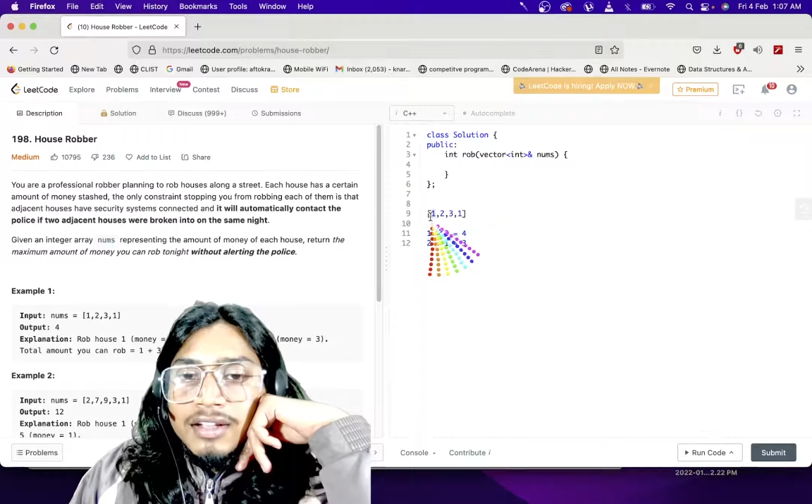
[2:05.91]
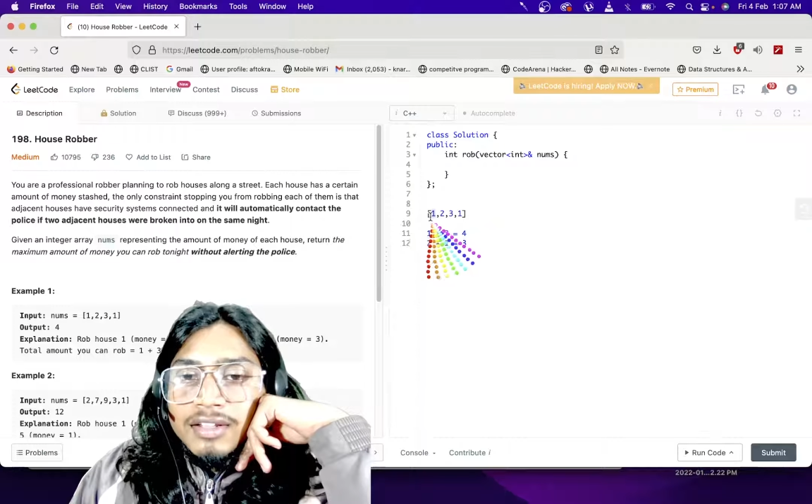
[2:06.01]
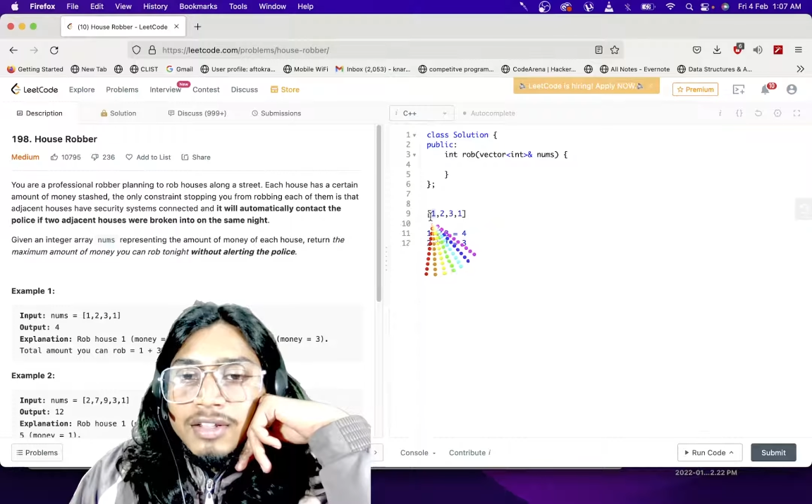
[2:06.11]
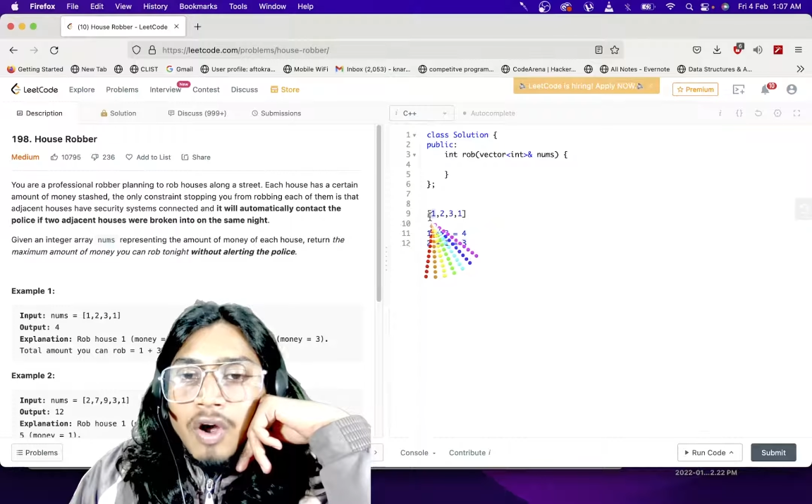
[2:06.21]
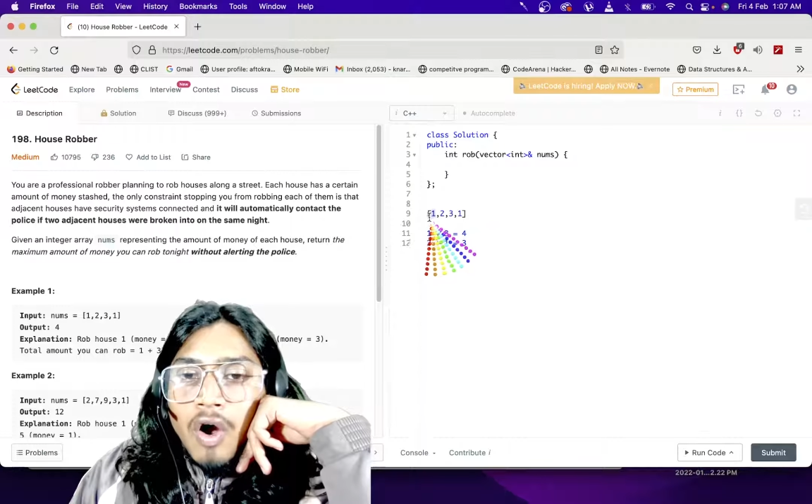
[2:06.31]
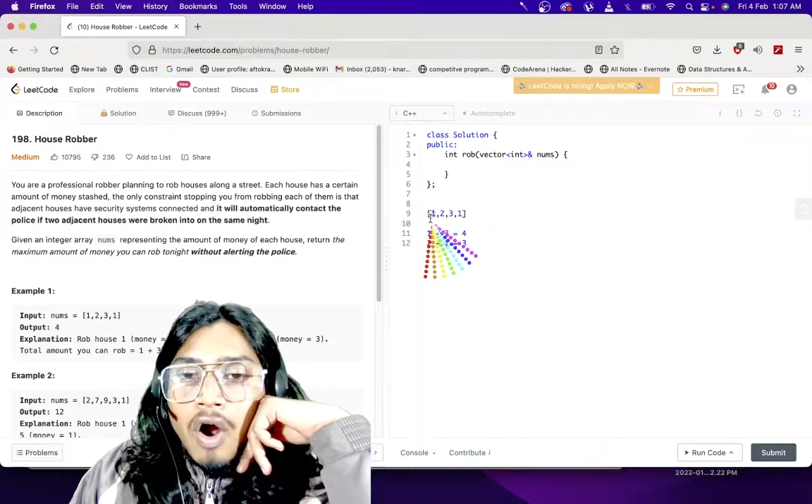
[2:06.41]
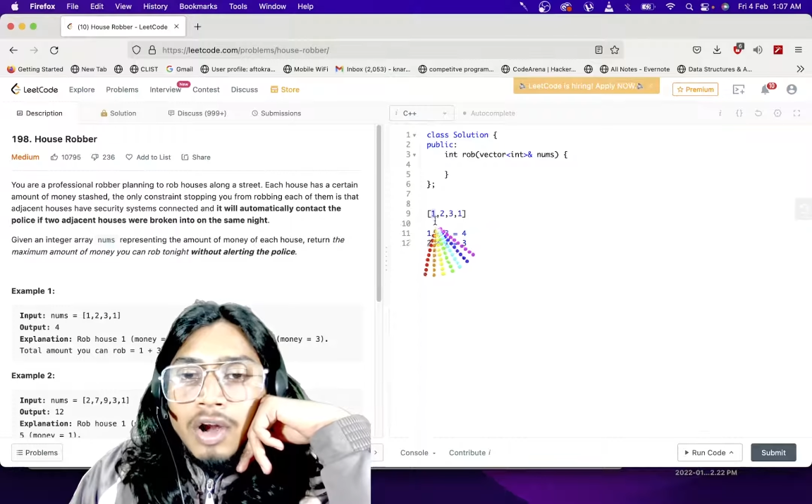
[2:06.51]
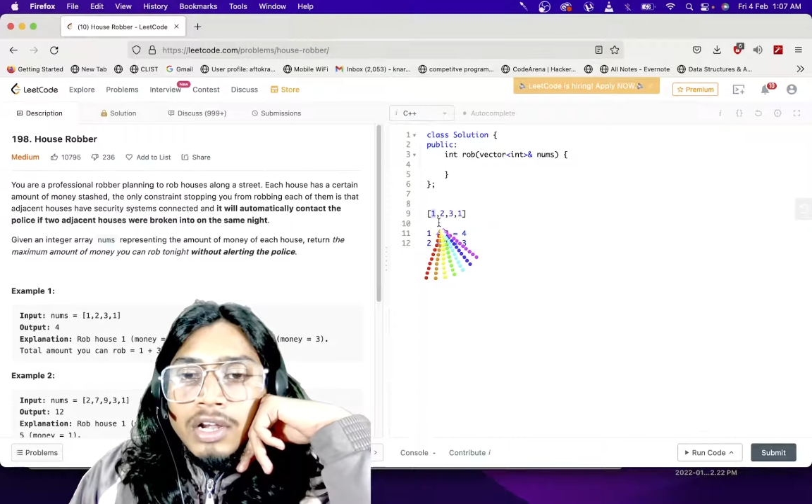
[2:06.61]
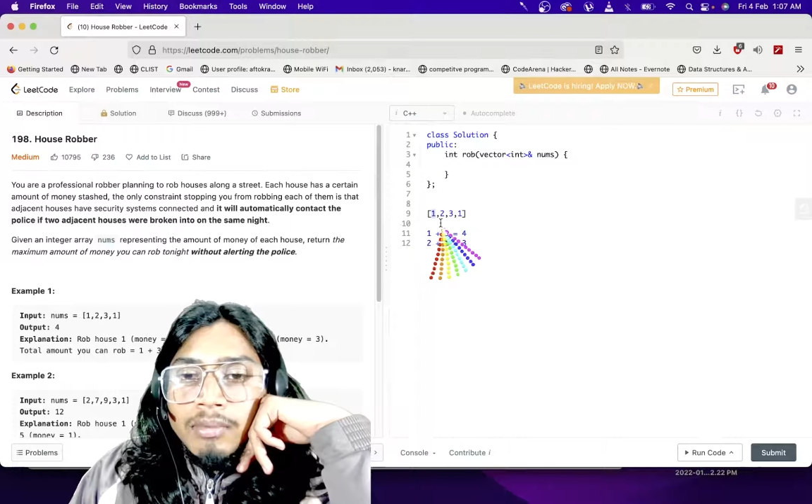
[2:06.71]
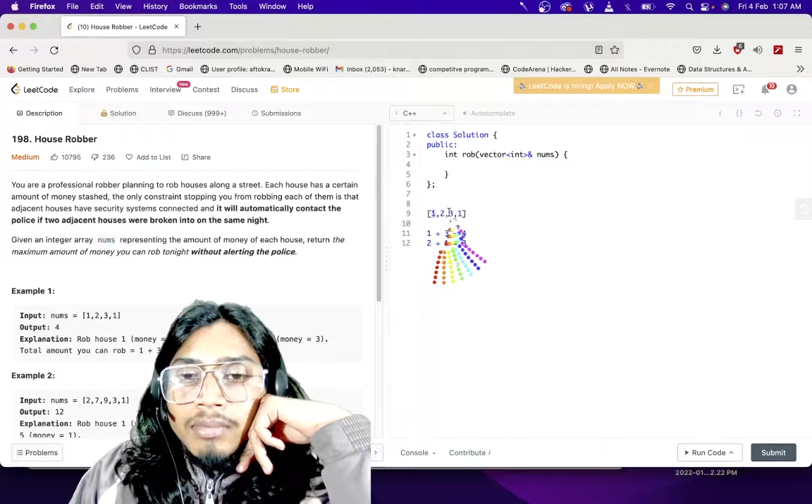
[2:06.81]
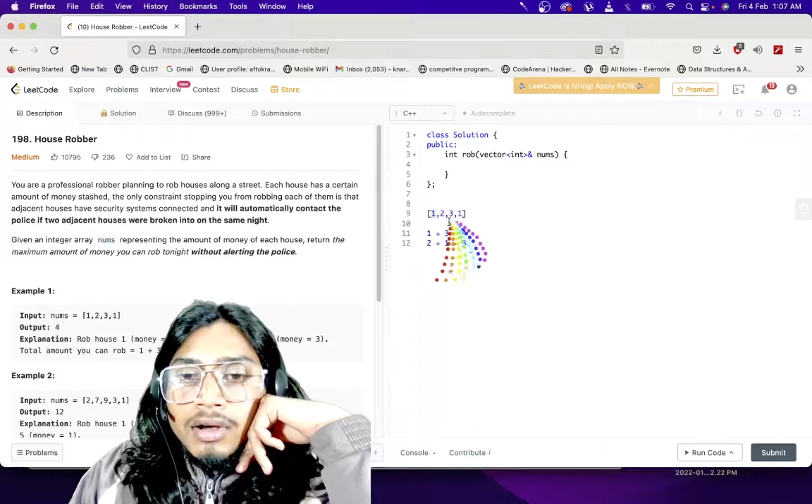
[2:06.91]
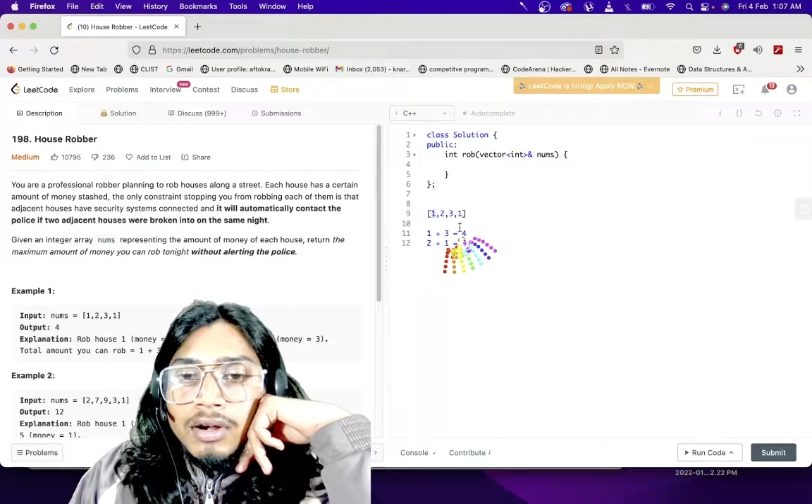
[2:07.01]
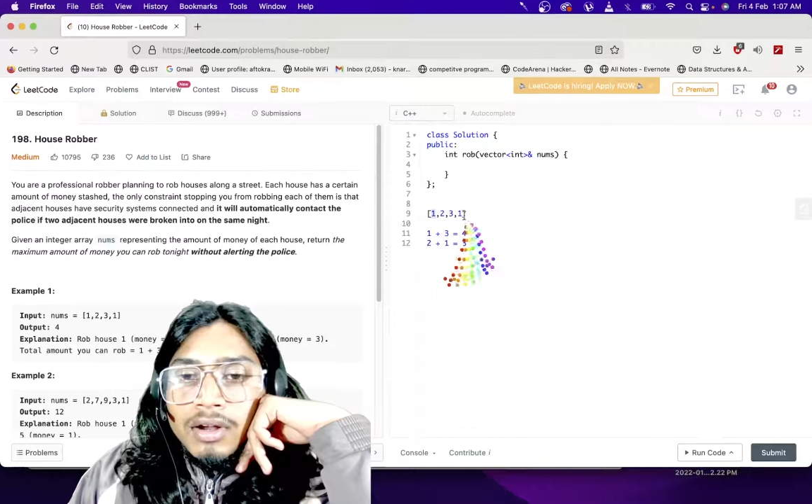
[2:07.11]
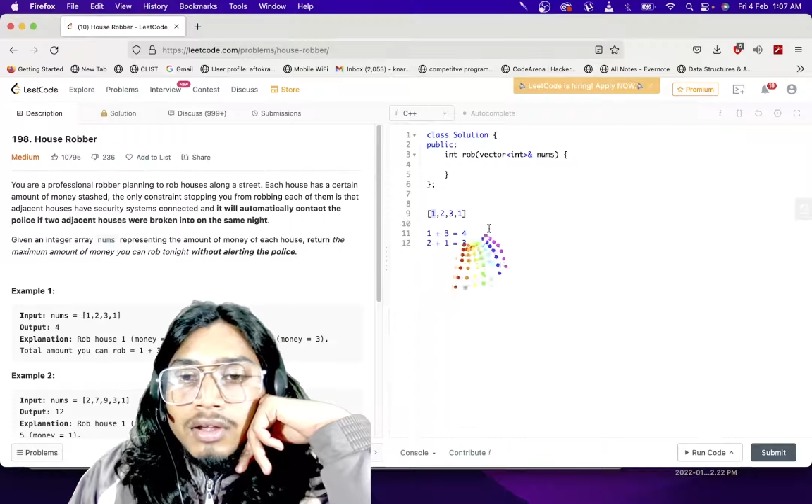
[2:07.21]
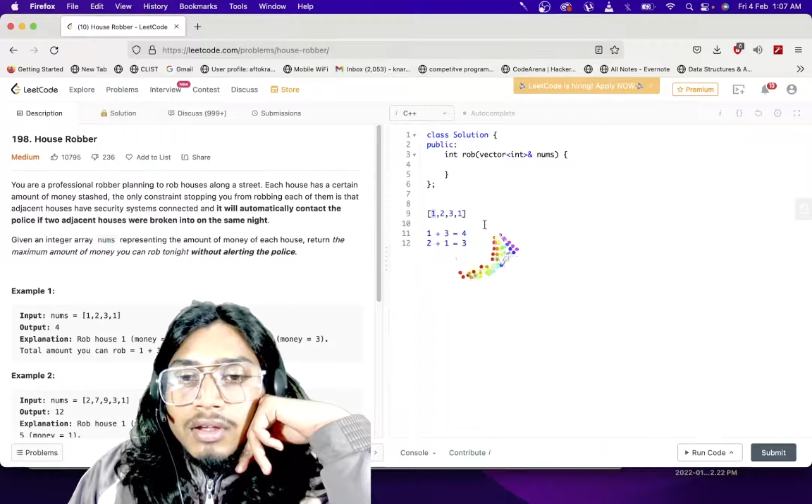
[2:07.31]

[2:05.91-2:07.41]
the odd number